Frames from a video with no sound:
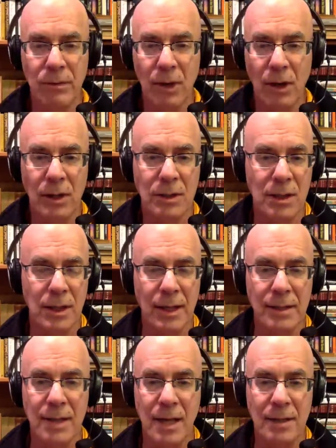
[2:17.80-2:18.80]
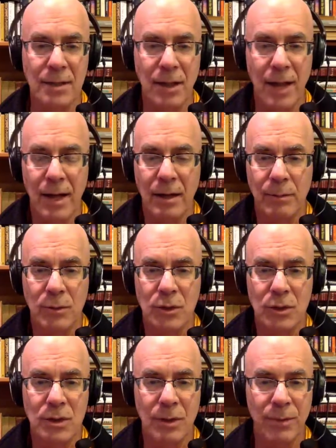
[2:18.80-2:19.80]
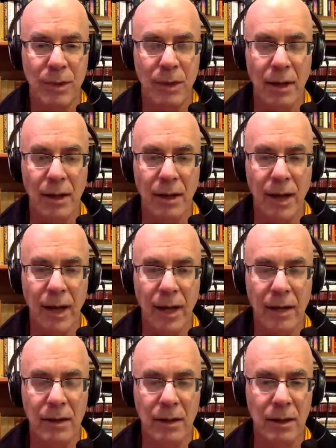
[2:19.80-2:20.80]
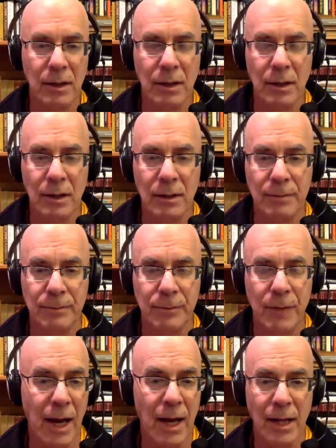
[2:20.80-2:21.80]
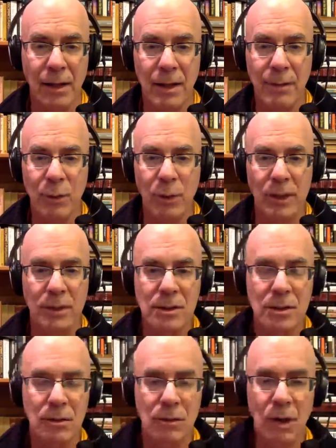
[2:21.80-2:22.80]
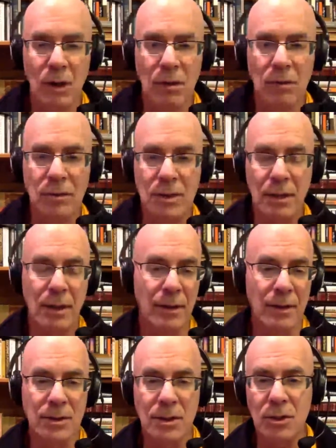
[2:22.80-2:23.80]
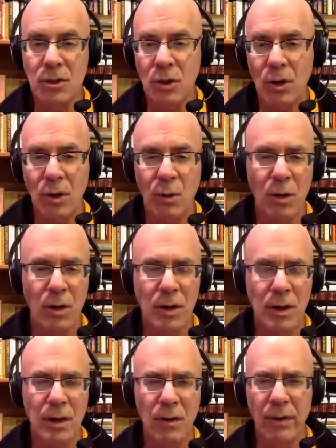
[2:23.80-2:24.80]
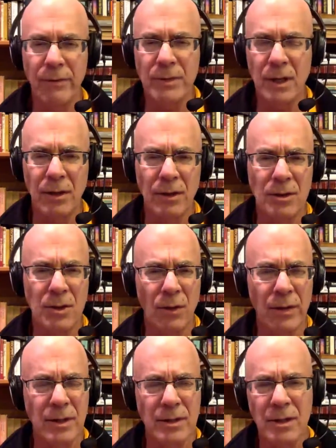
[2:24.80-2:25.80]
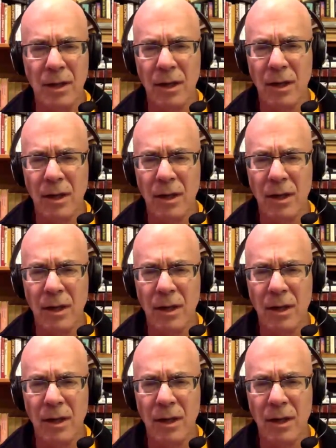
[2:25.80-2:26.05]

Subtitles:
Doug is the next Ansel Adams or something like that? Annie Leibovitz, who knows? And then this is early work, and all of a sudden there's all this